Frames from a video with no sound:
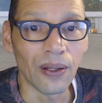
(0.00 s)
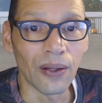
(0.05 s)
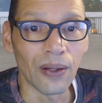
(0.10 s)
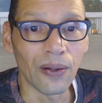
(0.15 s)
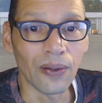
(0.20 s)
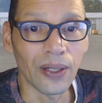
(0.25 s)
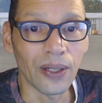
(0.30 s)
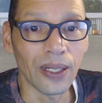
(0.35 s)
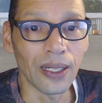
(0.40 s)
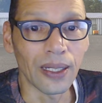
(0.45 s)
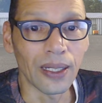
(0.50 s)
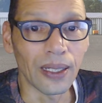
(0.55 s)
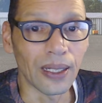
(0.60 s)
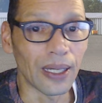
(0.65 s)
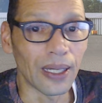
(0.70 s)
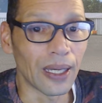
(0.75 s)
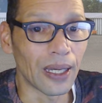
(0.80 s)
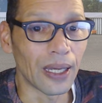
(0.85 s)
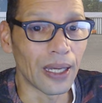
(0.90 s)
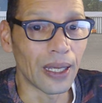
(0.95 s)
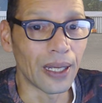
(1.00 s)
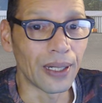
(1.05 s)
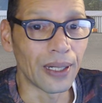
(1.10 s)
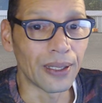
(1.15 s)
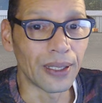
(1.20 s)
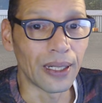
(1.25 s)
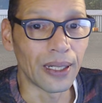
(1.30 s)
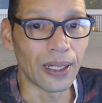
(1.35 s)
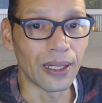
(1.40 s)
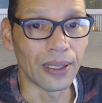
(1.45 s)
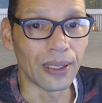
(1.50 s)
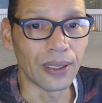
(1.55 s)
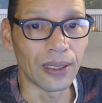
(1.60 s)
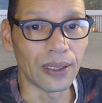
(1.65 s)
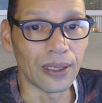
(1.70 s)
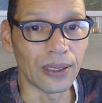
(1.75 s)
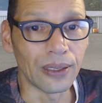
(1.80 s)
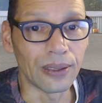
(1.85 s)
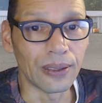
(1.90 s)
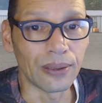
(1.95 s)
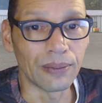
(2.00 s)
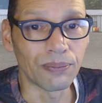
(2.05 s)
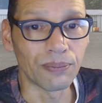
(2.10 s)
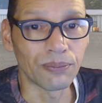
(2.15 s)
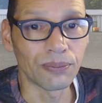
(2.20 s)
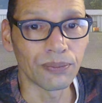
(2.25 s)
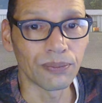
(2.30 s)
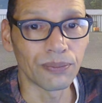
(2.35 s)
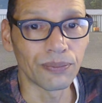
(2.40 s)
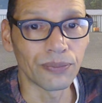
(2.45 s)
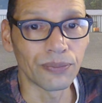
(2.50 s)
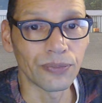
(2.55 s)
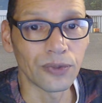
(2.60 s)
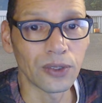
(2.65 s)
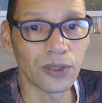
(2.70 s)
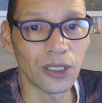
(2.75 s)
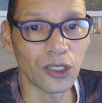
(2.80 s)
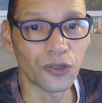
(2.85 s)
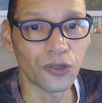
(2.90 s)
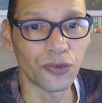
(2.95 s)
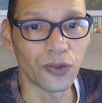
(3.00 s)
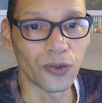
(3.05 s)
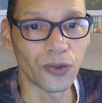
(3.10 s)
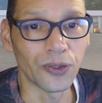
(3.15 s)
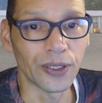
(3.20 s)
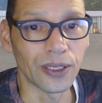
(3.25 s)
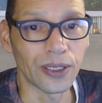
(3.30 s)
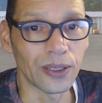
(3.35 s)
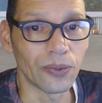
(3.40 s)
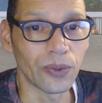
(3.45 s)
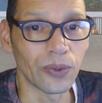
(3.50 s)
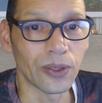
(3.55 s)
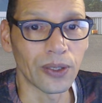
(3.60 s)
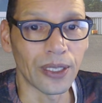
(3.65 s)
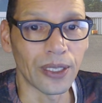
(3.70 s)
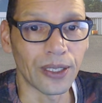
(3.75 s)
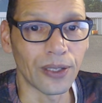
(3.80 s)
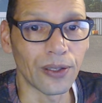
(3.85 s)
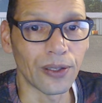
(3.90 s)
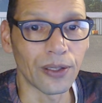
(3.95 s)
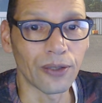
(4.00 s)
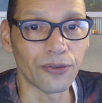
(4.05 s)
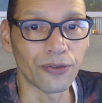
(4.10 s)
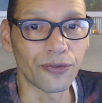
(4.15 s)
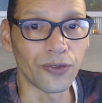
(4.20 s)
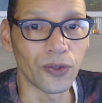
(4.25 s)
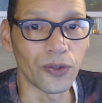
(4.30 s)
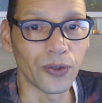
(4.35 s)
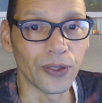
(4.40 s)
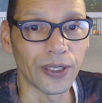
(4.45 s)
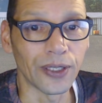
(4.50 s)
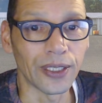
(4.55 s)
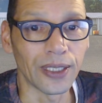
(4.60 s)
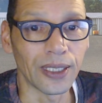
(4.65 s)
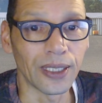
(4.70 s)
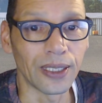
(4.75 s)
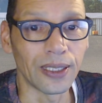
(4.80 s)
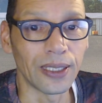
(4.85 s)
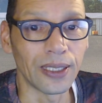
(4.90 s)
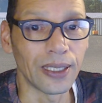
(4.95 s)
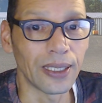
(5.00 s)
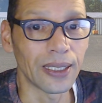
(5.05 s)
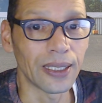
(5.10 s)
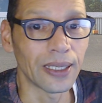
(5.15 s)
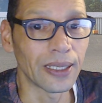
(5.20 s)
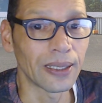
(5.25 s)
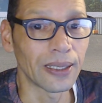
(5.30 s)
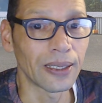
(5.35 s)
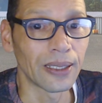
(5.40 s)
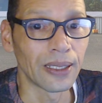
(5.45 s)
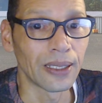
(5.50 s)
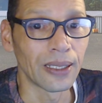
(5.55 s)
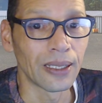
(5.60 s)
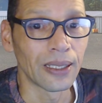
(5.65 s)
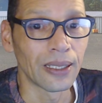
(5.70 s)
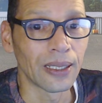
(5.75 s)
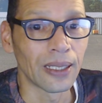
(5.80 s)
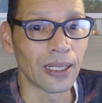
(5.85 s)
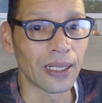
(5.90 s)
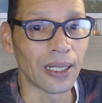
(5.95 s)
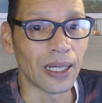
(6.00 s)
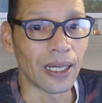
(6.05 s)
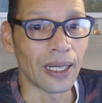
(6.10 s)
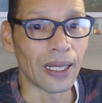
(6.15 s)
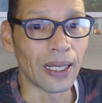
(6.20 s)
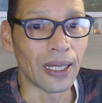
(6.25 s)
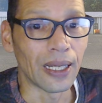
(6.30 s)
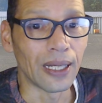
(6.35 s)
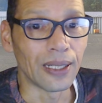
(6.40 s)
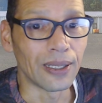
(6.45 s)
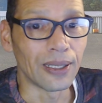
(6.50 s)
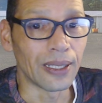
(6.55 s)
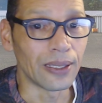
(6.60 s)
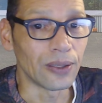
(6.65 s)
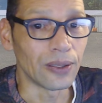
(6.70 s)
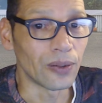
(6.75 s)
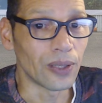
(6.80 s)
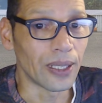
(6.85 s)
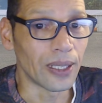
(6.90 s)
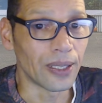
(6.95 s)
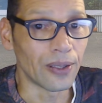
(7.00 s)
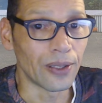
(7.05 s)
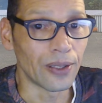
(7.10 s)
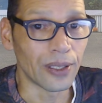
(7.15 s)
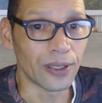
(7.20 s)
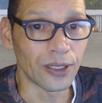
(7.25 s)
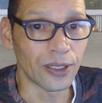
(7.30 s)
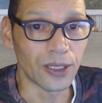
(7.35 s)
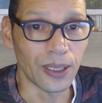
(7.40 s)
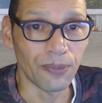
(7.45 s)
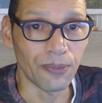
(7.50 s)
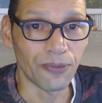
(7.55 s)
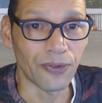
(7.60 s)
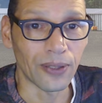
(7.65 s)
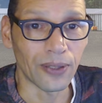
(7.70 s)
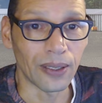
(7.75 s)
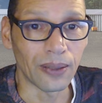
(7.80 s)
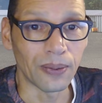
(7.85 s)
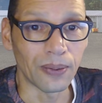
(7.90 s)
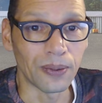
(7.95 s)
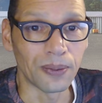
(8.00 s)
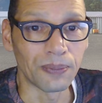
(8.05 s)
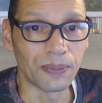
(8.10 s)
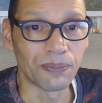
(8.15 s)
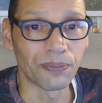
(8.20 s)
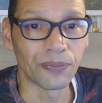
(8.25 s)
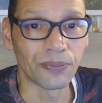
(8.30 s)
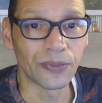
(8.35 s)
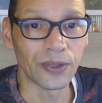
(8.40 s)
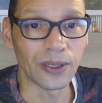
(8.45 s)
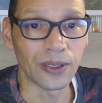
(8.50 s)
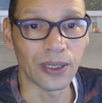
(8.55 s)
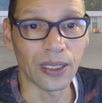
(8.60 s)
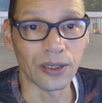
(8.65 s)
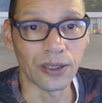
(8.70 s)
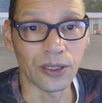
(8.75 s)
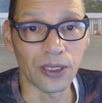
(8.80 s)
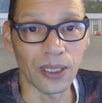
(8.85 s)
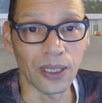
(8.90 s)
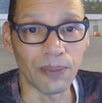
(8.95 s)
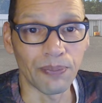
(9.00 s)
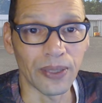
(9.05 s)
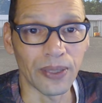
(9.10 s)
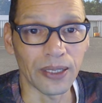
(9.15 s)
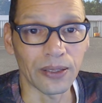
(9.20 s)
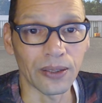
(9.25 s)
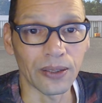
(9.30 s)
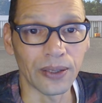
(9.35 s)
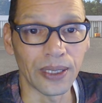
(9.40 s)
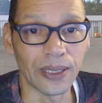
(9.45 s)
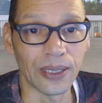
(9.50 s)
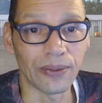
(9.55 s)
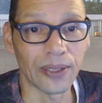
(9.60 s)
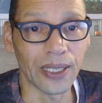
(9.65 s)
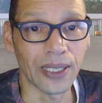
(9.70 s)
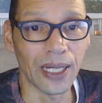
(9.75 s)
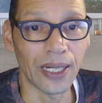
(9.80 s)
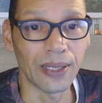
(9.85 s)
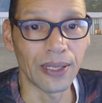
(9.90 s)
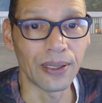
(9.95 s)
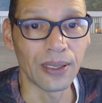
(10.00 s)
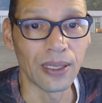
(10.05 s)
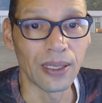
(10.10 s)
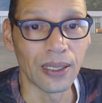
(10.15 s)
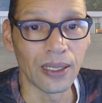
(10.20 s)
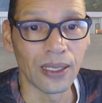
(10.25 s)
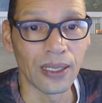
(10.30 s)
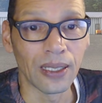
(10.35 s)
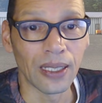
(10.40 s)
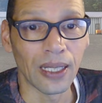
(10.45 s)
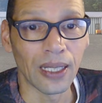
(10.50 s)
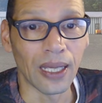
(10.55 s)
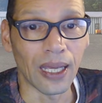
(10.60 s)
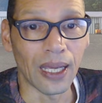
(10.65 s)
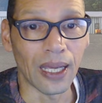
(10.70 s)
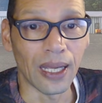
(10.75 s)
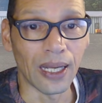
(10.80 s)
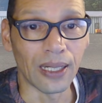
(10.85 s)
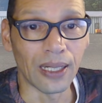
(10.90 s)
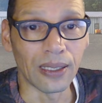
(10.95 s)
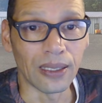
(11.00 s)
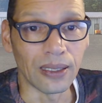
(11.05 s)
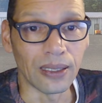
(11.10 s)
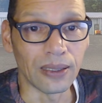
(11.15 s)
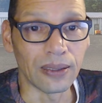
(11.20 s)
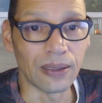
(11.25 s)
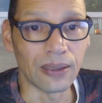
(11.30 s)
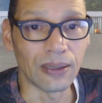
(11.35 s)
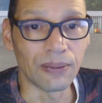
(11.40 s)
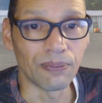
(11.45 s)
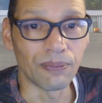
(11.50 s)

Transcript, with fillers: Okay, and then in this folder you will get another folder in here and then you get another zip file. You get the same picture here again and in